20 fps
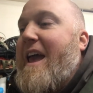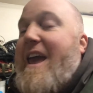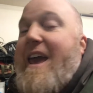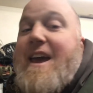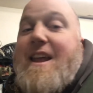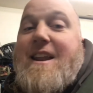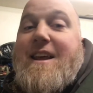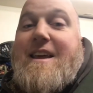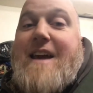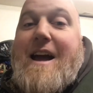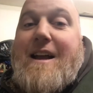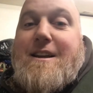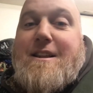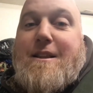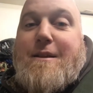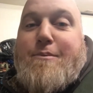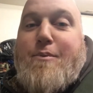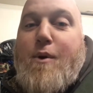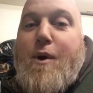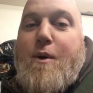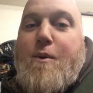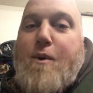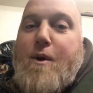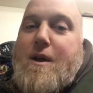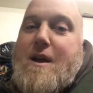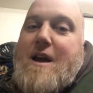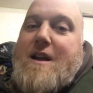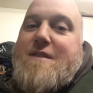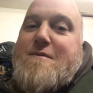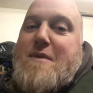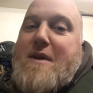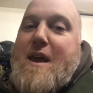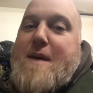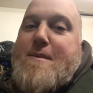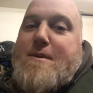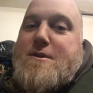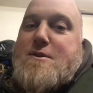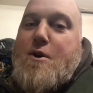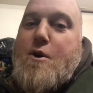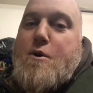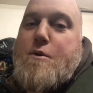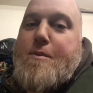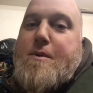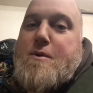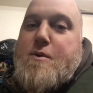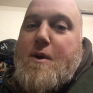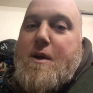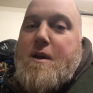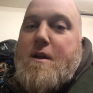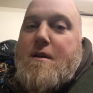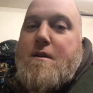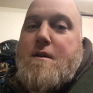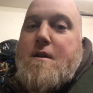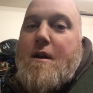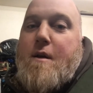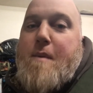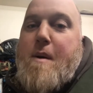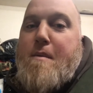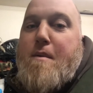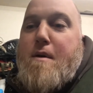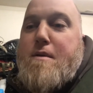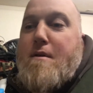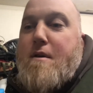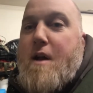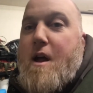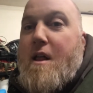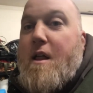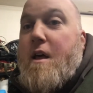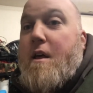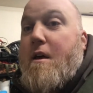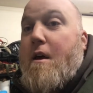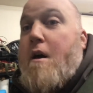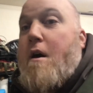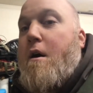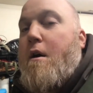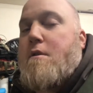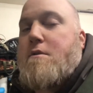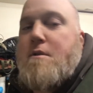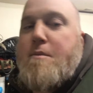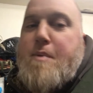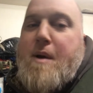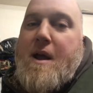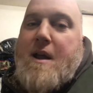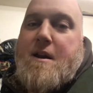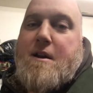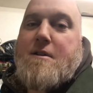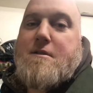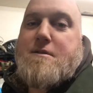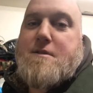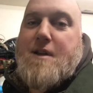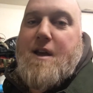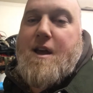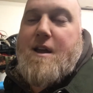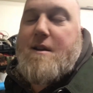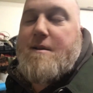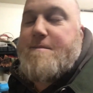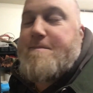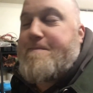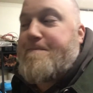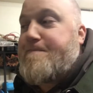And it got to the point where it kind of became a joke between, you know, my brother and I, like, oh, it's the pioneers again.